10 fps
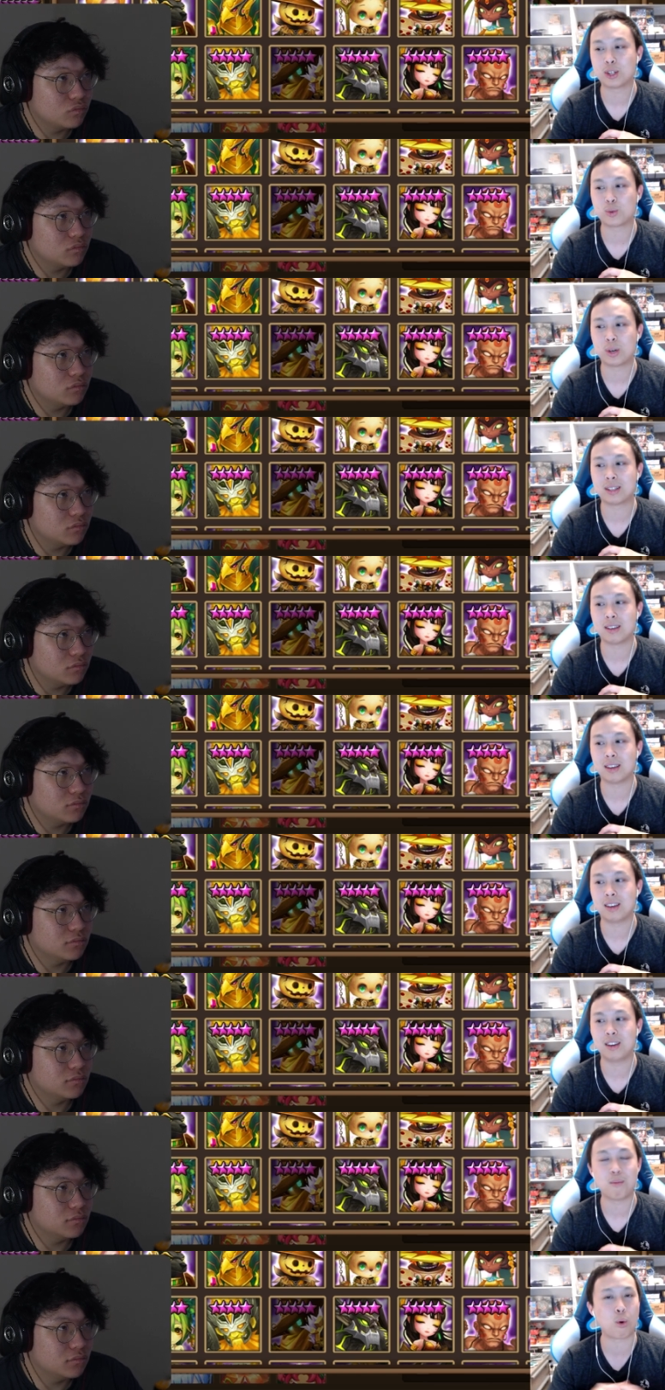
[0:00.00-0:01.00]
Speaker 1: just want to
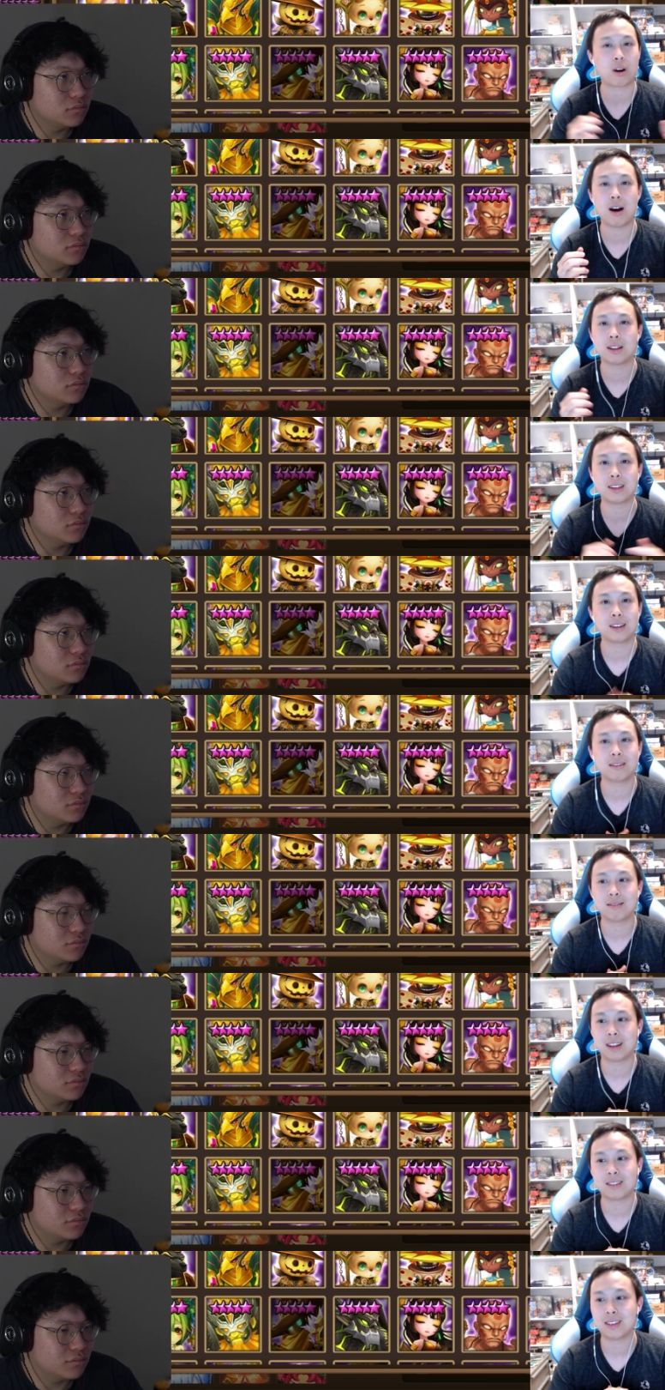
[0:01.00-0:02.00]
see more content
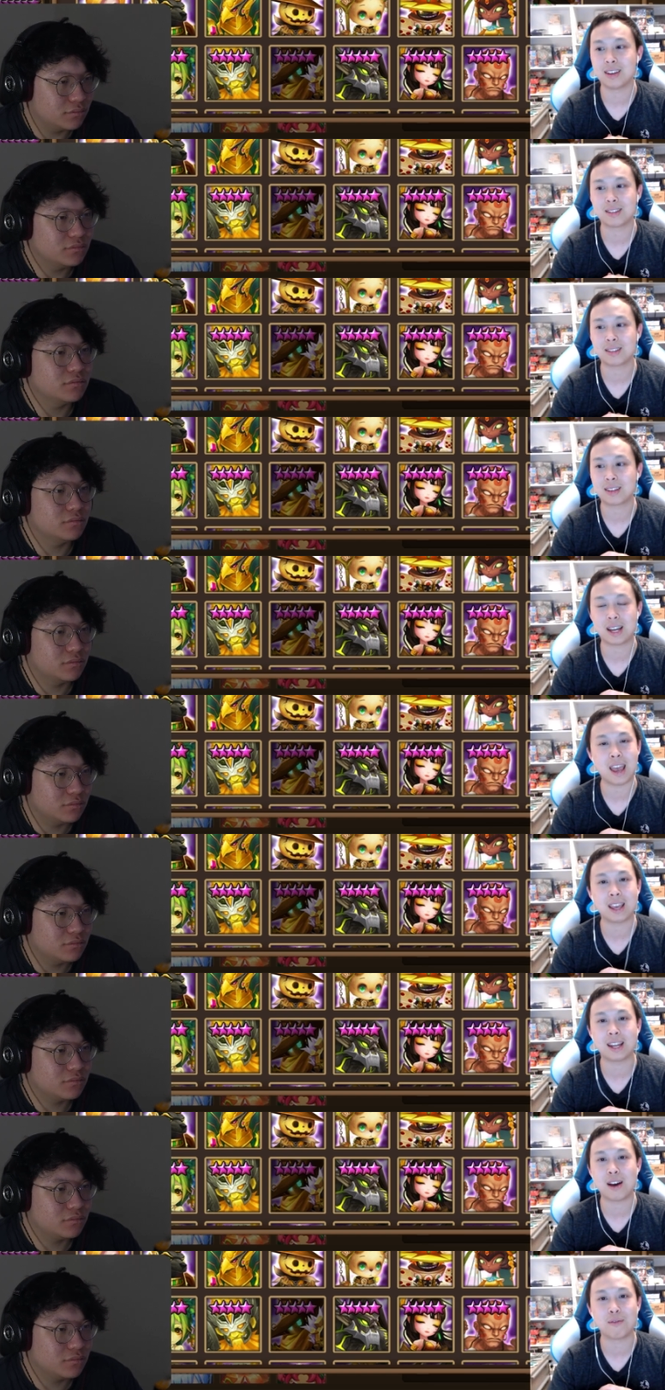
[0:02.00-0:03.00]
and see us kind of
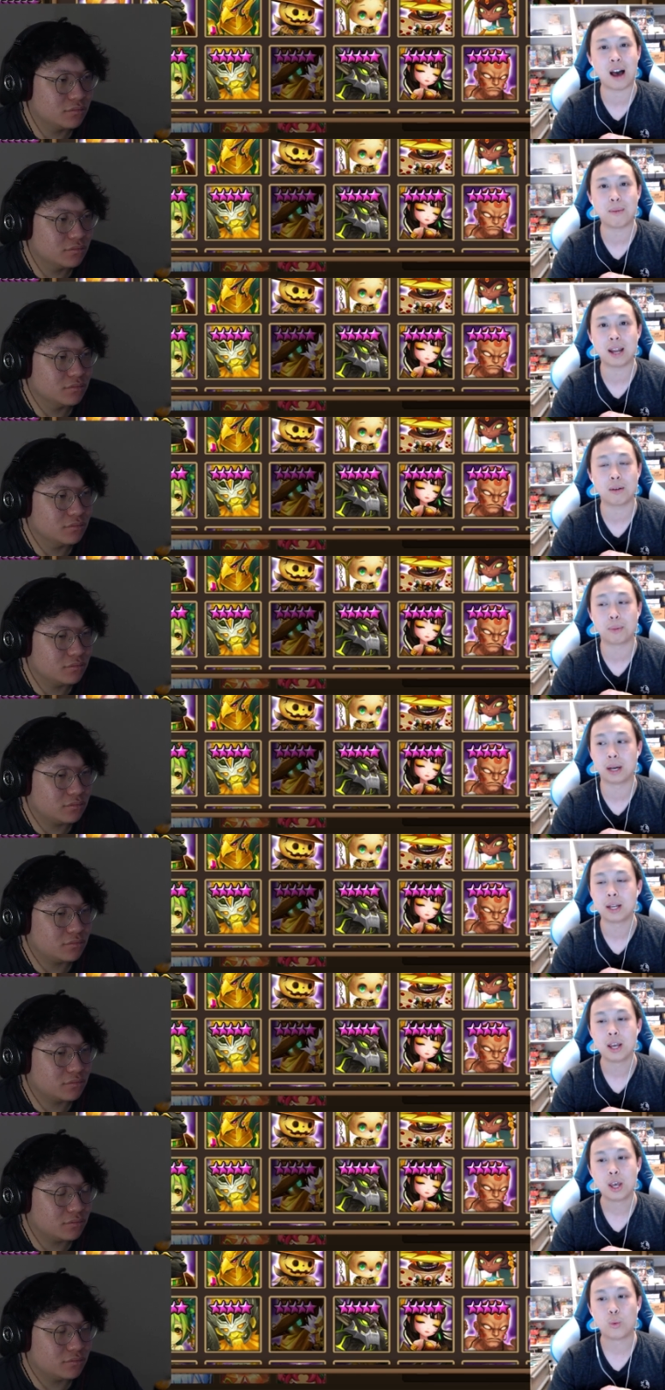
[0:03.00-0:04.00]
hanging out, vibing out. But
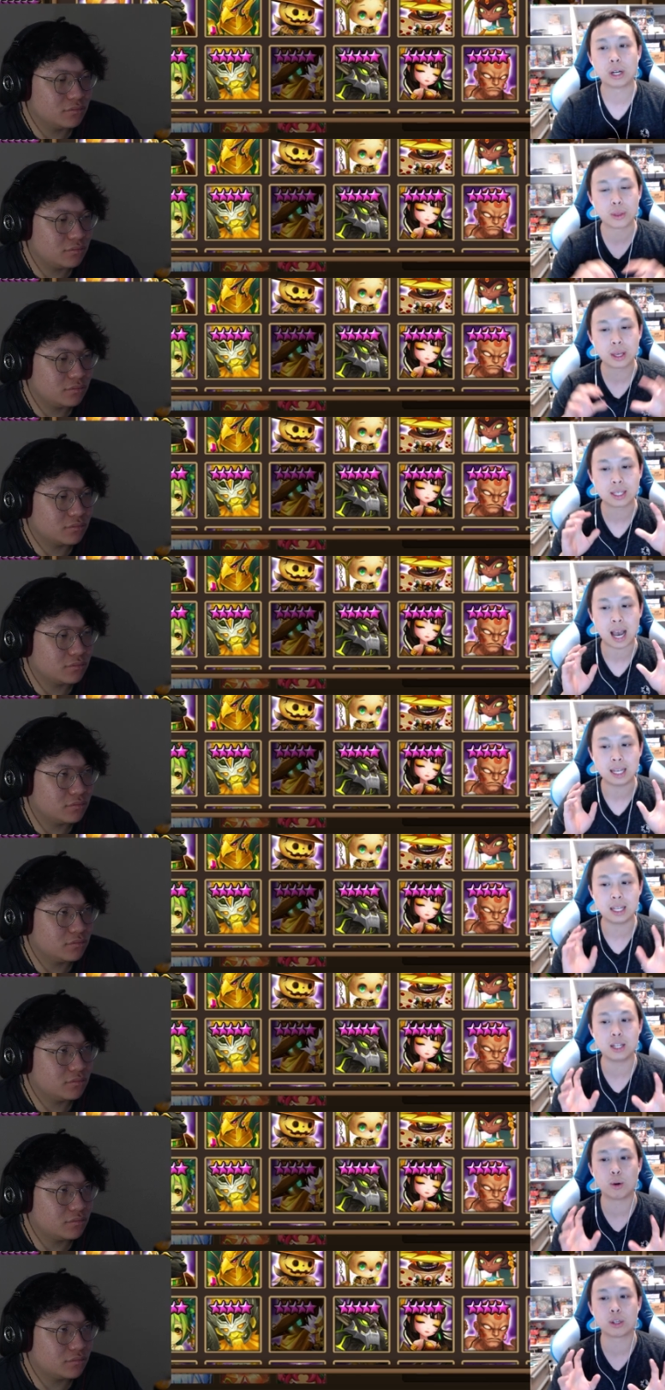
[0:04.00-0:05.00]
one of the things I
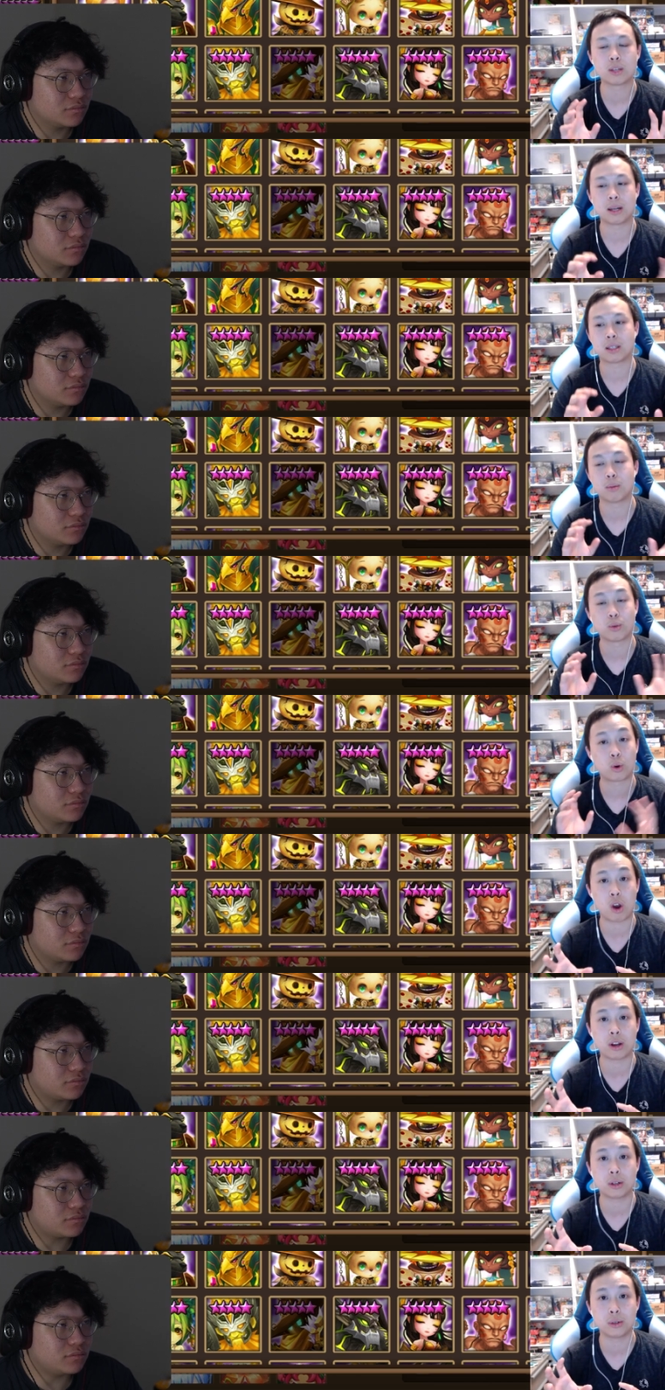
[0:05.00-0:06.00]
did notice about Summoners War
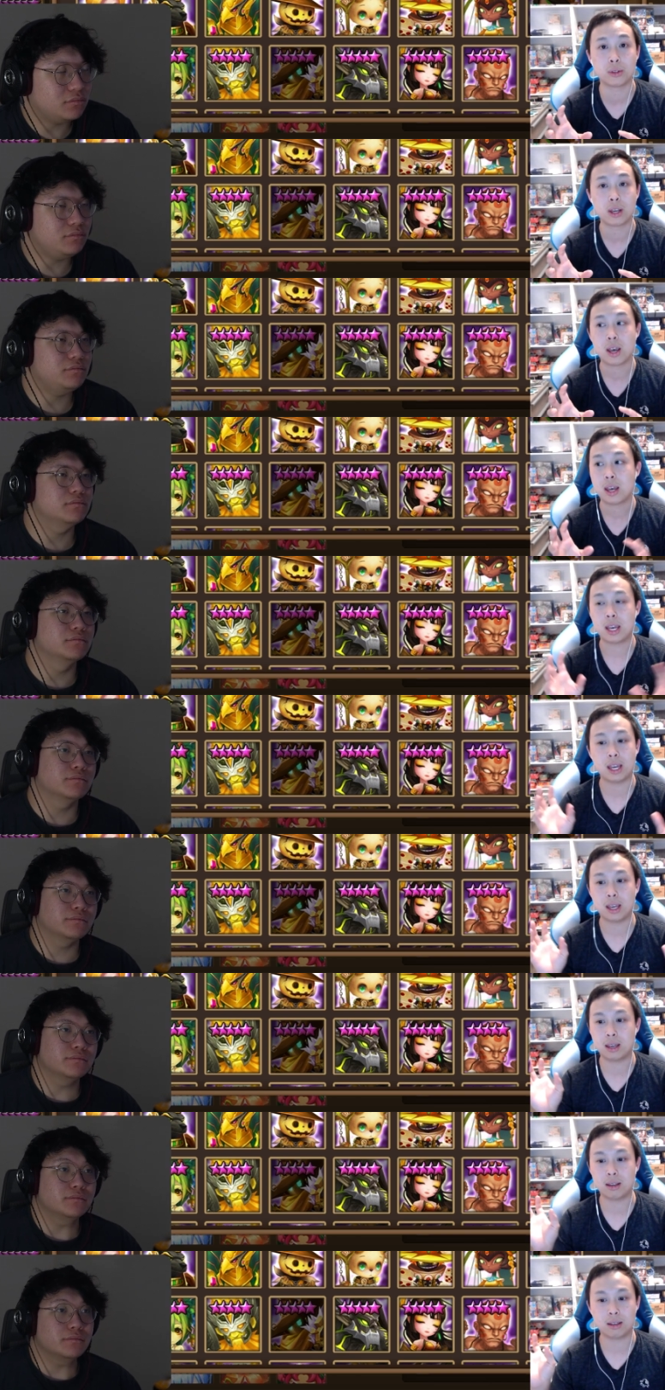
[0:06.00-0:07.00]
Chronicles mm-hmm.
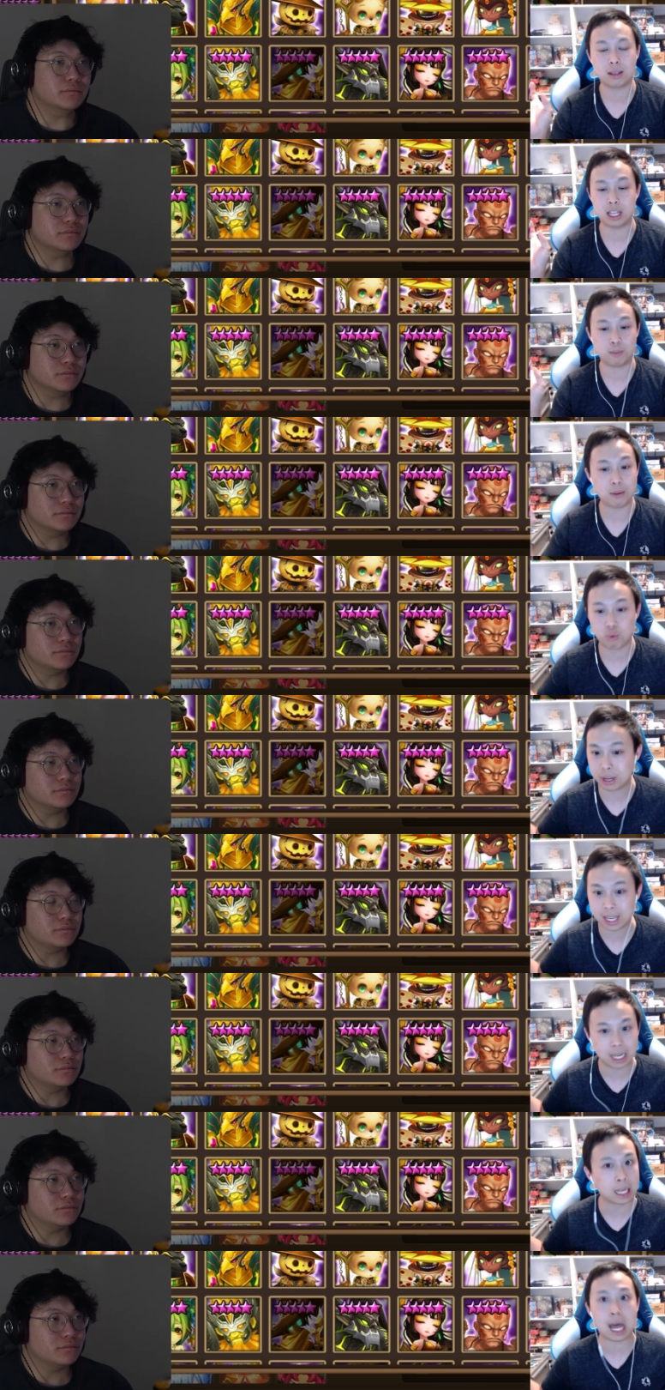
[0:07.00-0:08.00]
is it's been bringing
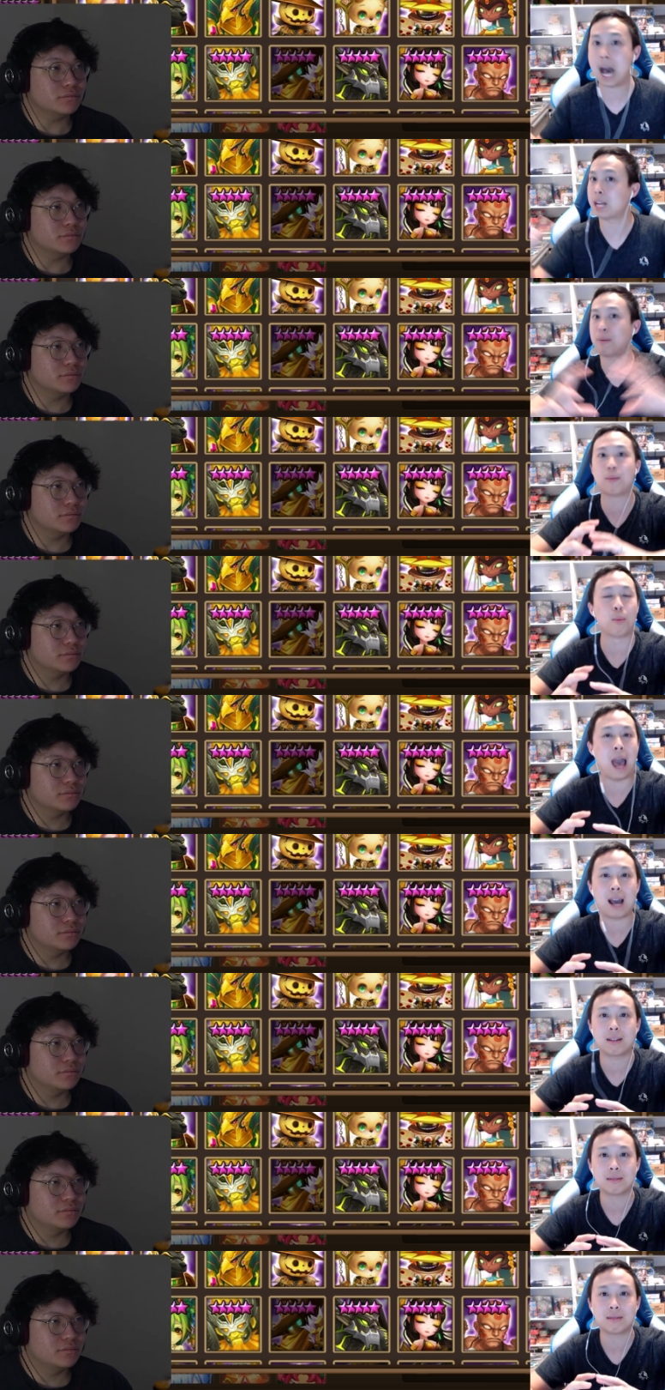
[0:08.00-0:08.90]
a lot of people back.